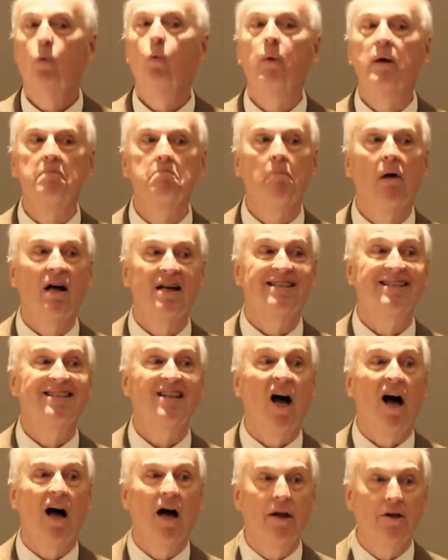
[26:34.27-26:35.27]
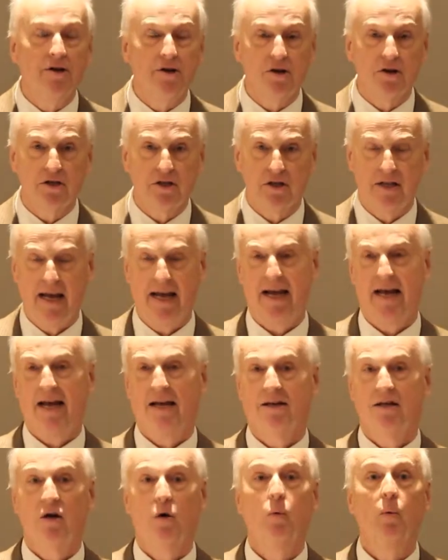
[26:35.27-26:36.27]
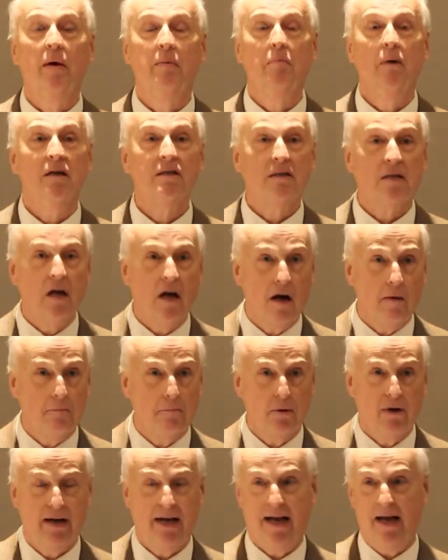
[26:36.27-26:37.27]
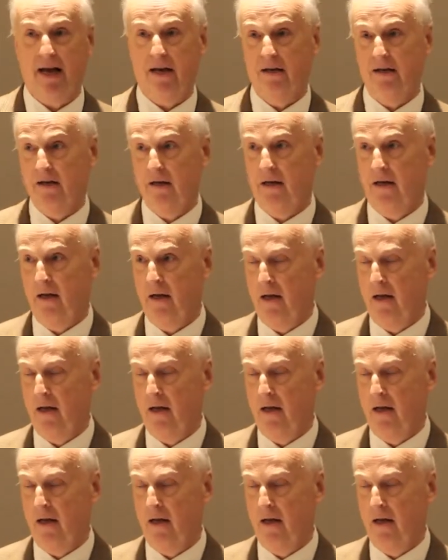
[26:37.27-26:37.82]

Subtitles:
We must understand. We must comprehend.